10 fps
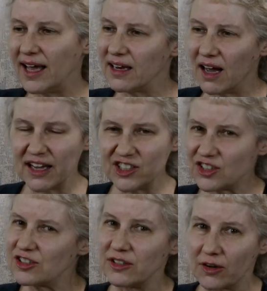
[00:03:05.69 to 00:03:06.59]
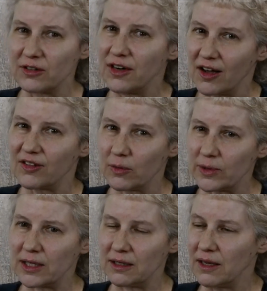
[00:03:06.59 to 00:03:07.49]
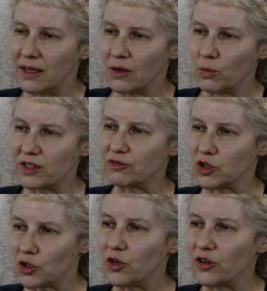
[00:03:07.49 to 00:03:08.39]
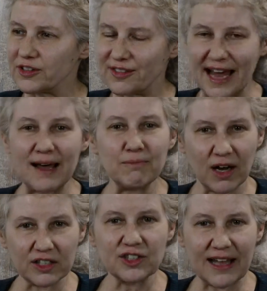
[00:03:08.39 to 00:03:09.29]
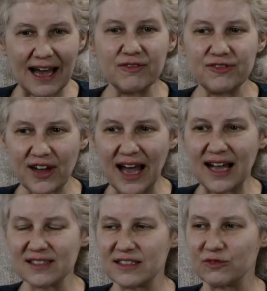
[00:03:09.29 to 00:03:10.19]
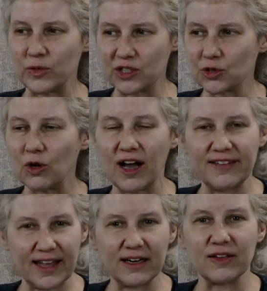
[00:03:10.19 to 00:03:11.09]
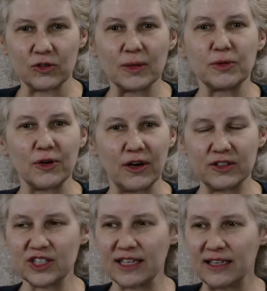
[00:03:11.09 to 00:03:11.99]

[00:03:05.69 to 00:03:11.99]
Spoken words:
And I just don't know that we would have learned that much that fast if we tried that other approach.